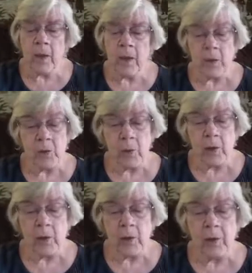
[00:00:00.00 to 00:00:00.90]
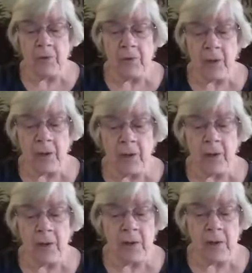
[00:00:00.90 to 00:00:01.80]
That's quite enough, Janus.
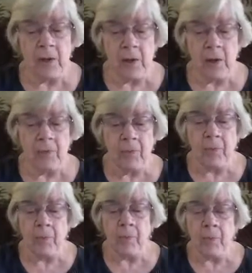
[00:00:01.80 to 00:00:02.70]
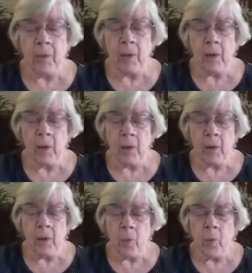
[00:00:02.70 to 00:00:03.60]
That's enough.
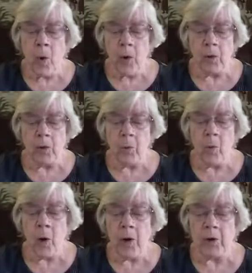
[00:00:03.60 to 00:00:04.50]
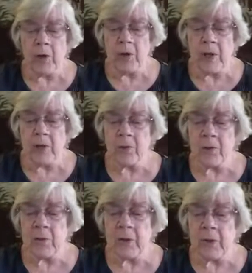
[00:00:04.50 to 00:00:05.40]
Water, water, Janus
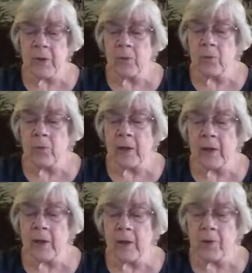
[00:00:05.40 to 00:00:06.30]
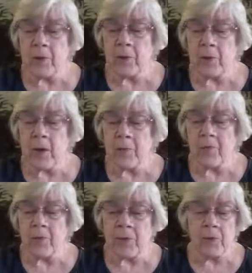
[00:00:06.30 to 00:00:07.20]
repeated, running another 2
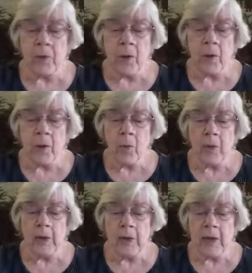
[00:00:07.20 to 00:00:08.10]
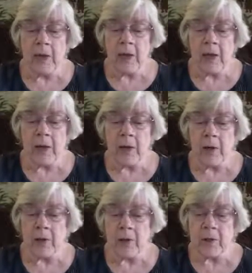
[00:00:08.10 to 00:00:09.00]
cupfuls, one in each hand,
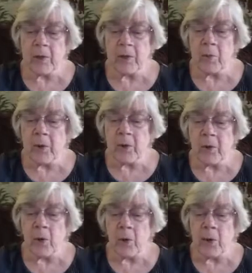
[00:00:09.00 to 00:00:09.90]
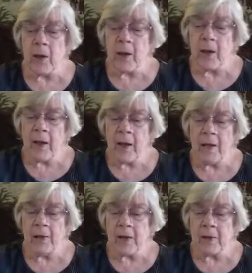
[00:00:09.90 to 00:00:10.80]
rushing to the Mauna Loa
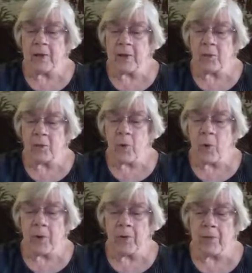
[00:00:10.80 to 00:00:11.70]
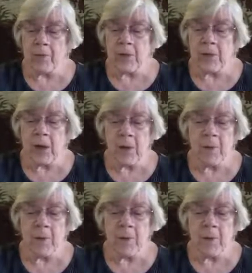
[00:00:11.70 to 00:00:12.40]
and dousing it with water from the top.